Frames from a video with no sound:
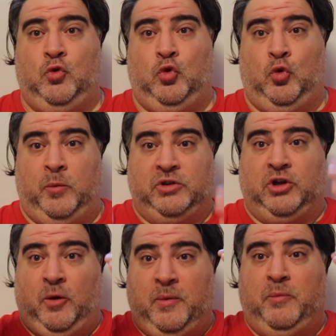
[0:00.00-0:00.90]
Uma
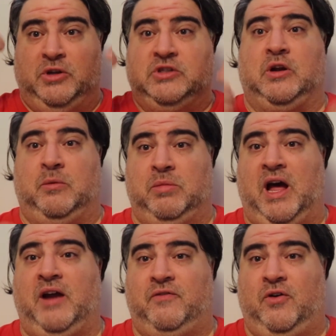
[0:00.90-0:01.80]
Thurman puts on a
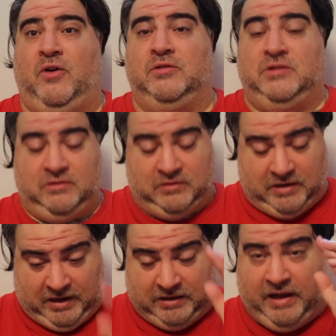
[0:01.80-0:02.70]
blindfold
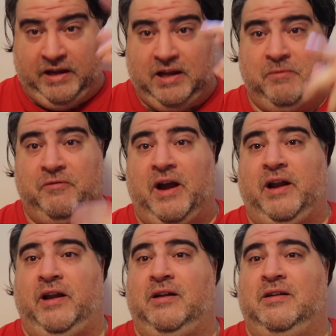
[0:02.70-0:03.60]
and they keep
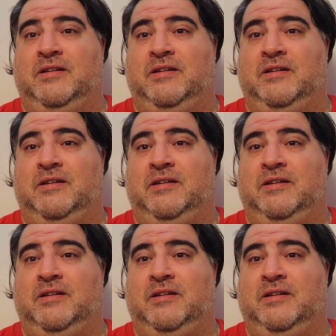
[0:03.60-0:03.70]
fighting.